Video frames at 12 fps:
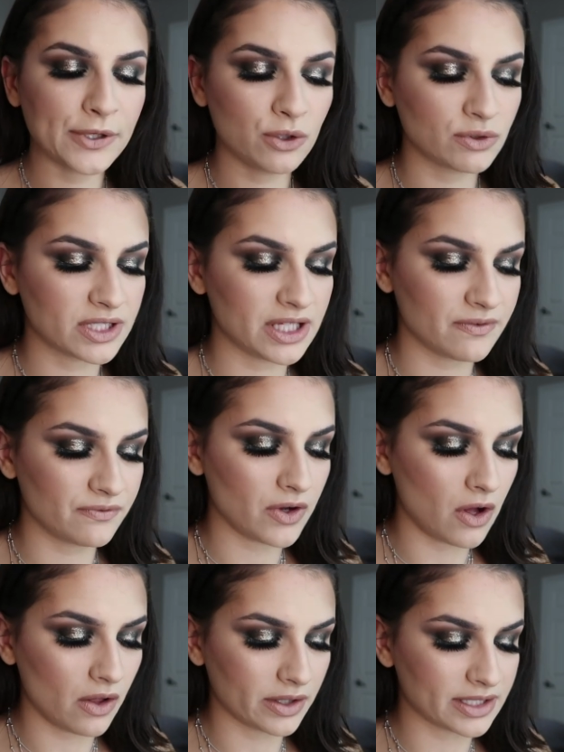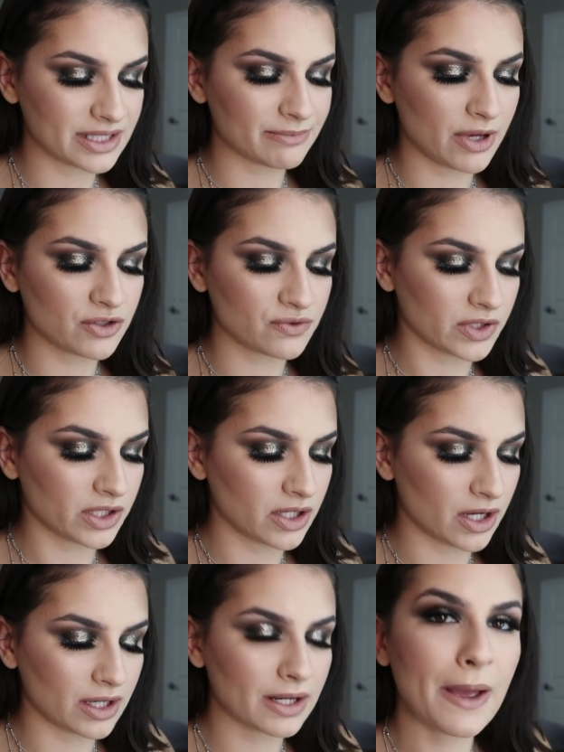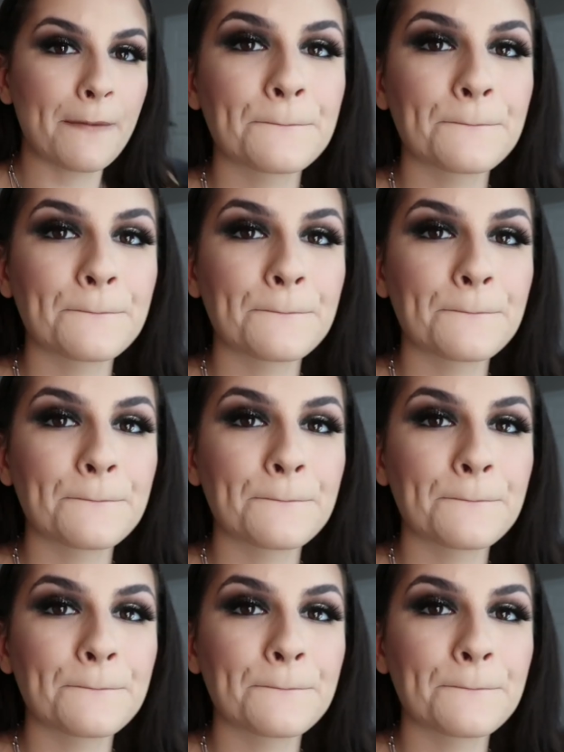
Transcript: Beautiful, and it smells really good.